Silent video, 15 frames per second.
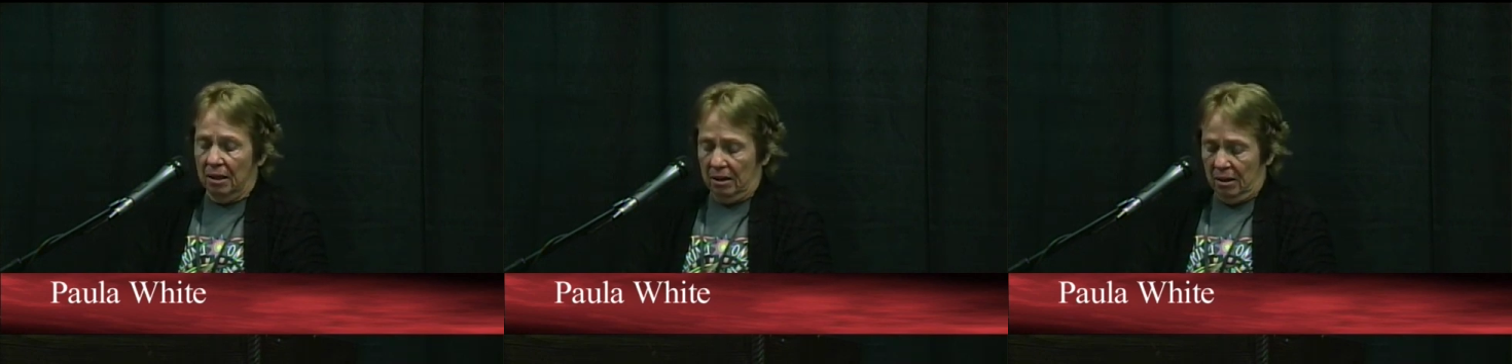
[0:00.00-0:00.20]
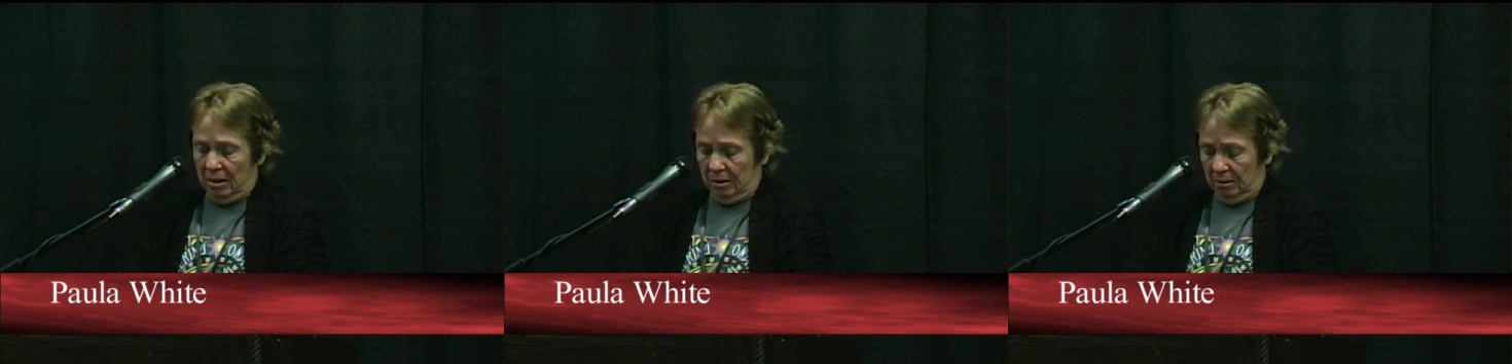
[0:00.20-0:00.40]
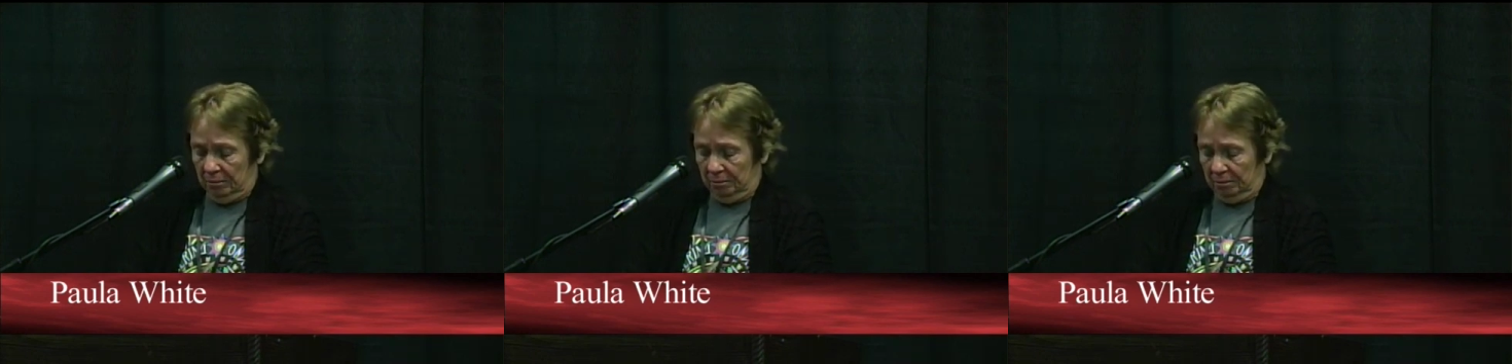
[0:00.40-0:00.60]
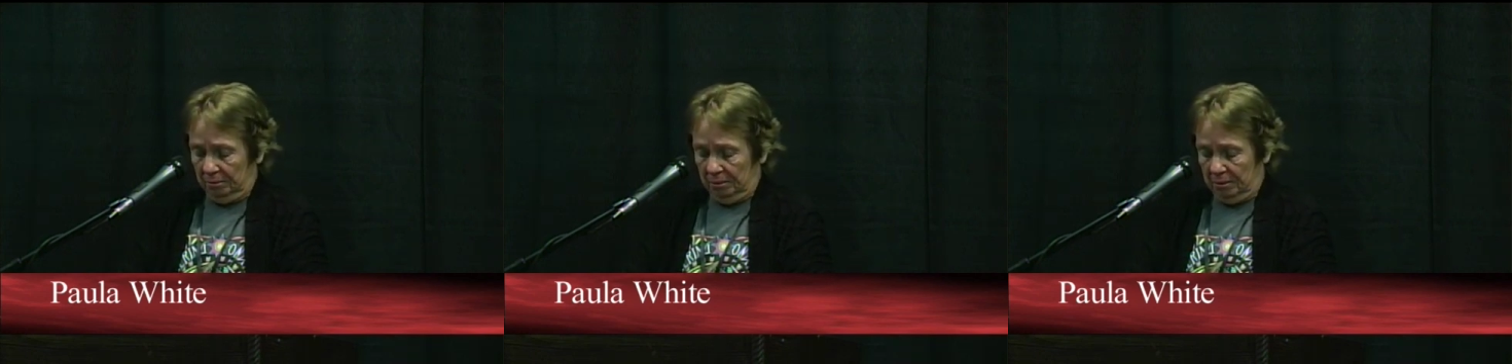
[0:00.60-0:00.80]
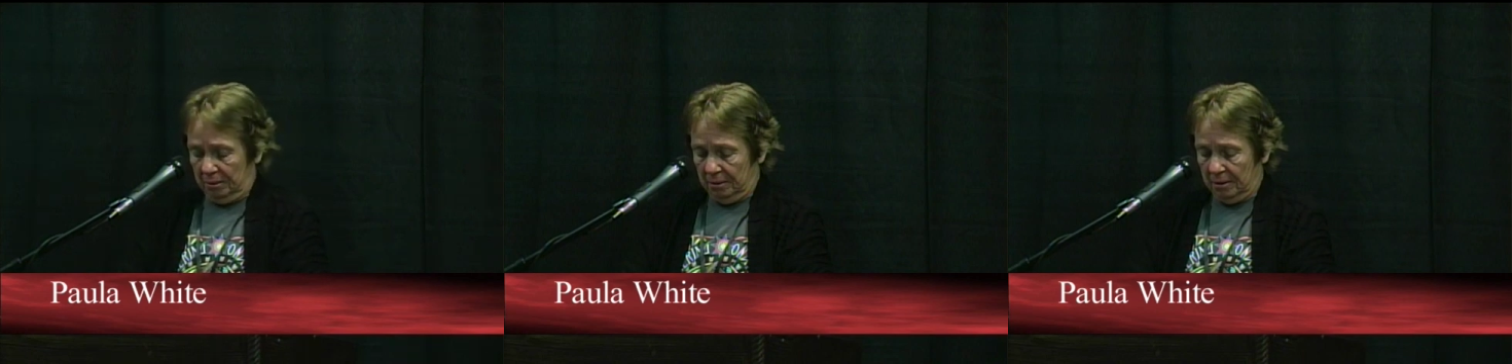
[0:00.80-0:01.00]
I'm
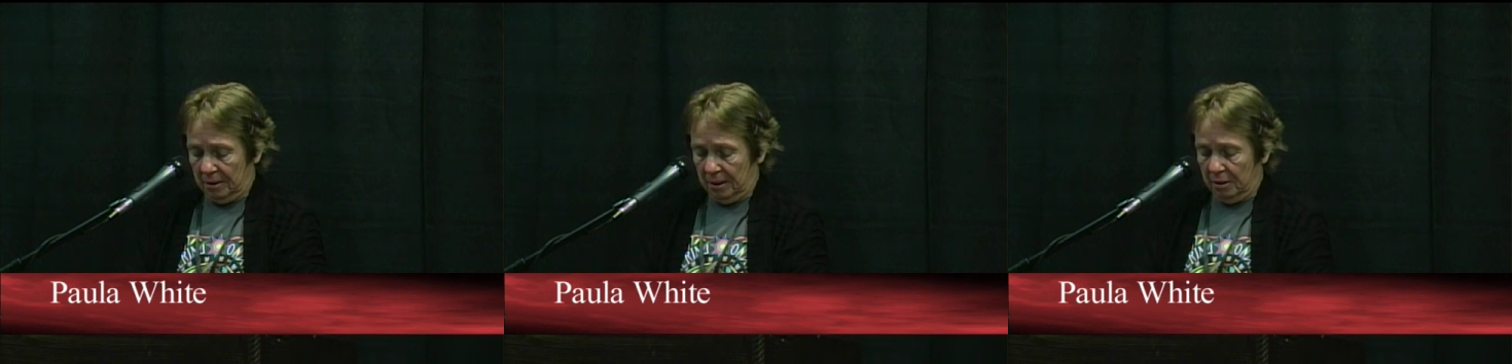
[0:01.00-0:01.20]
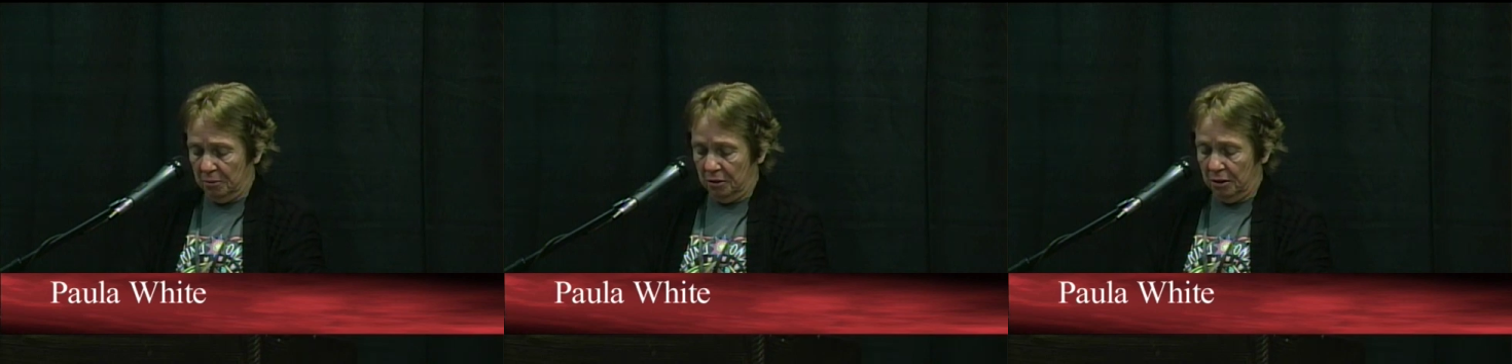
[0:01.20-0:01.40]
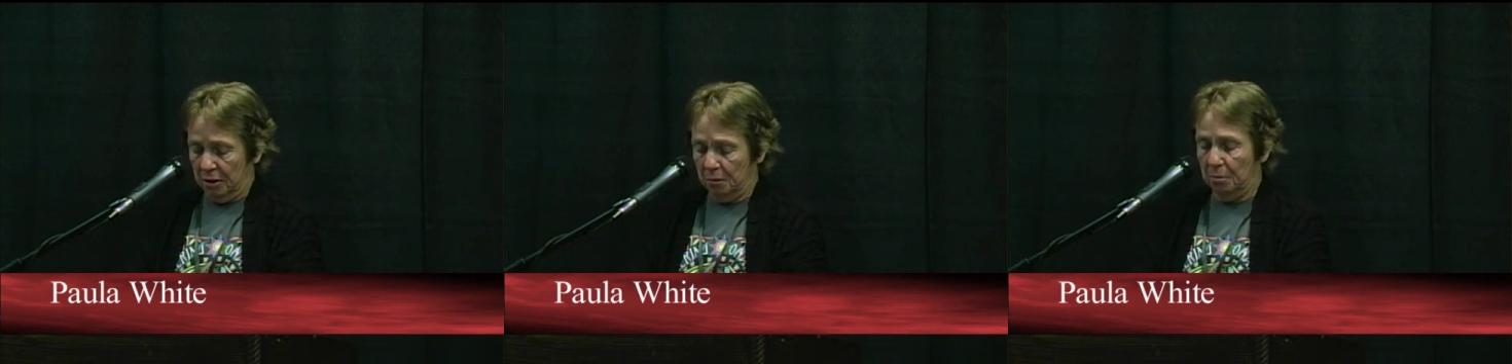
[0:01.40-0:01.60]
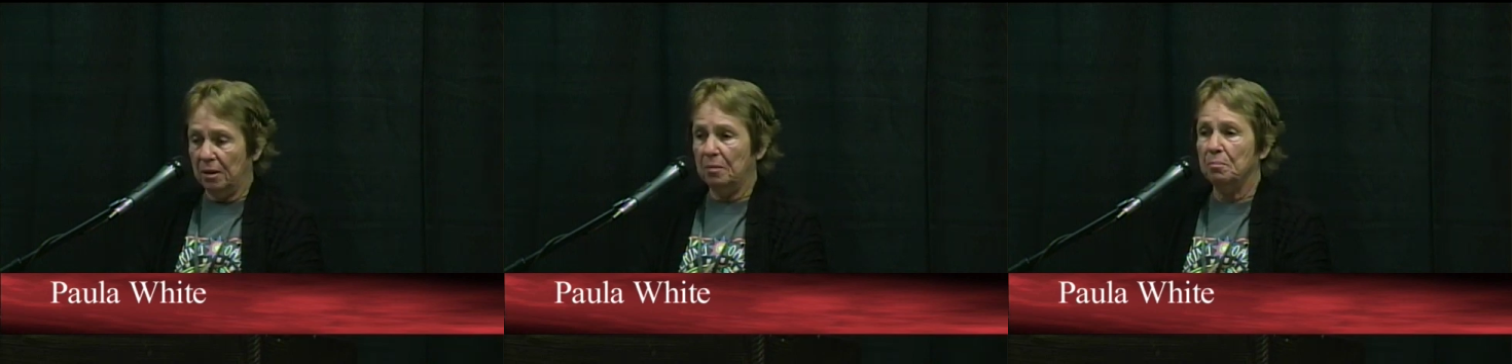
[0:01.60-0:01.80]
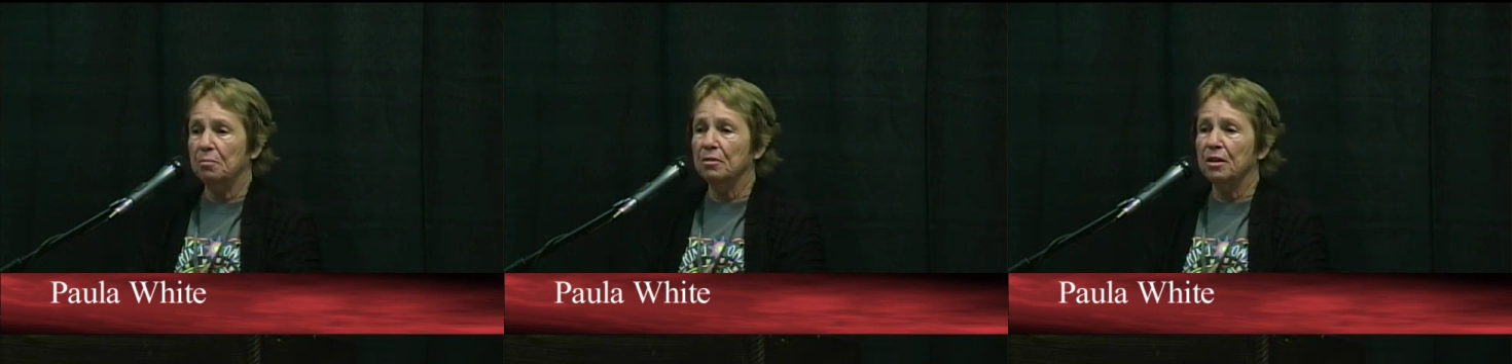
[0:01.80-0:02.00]
going to be
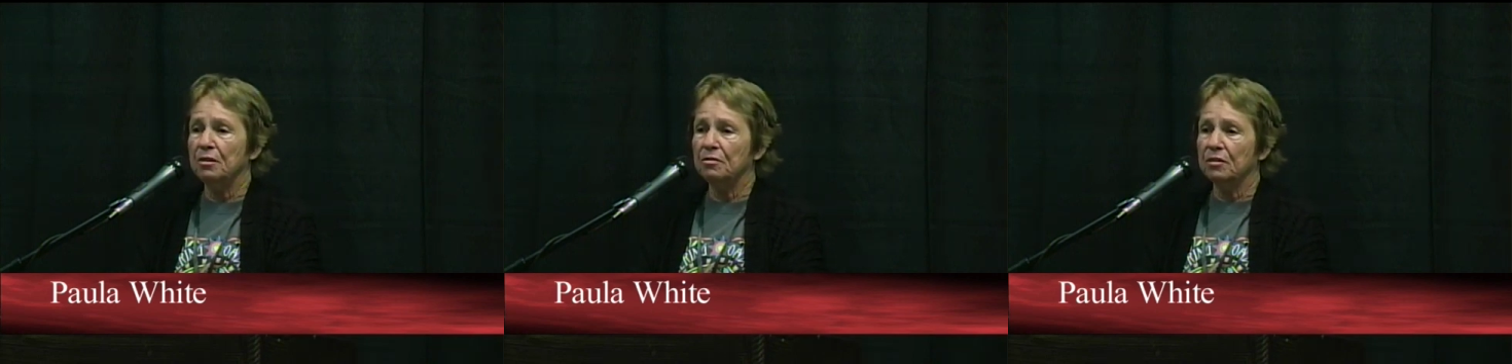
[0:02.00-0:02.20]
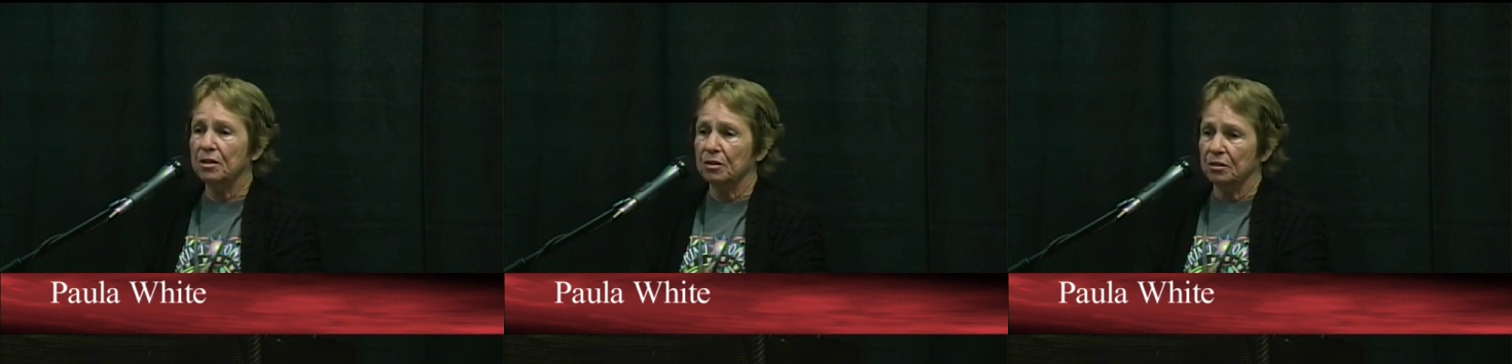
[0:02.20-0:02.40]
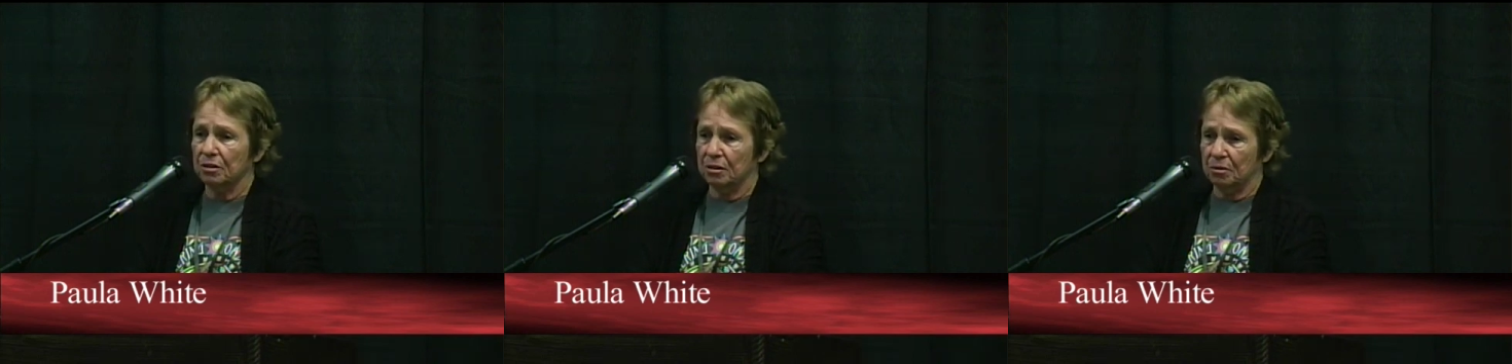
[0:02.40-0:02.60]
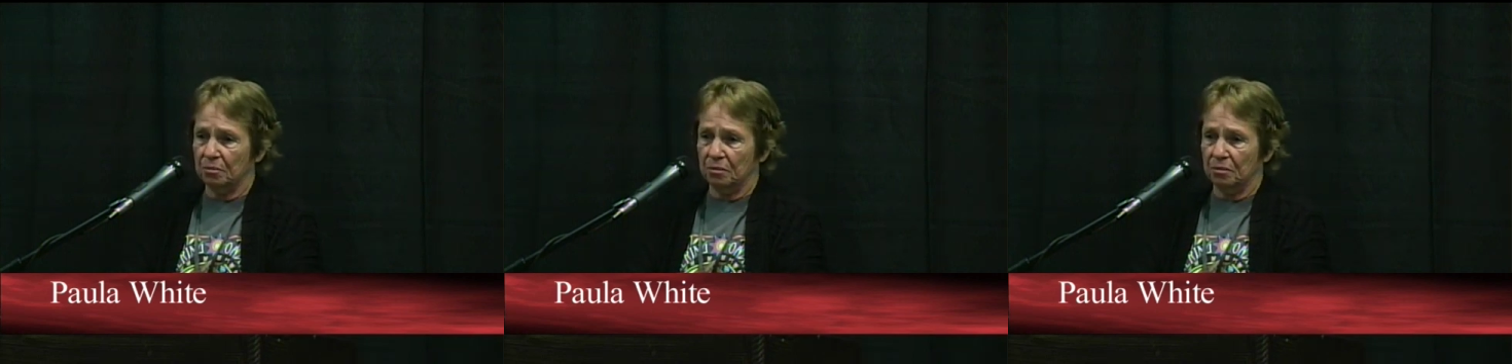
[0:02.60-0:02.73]
brief because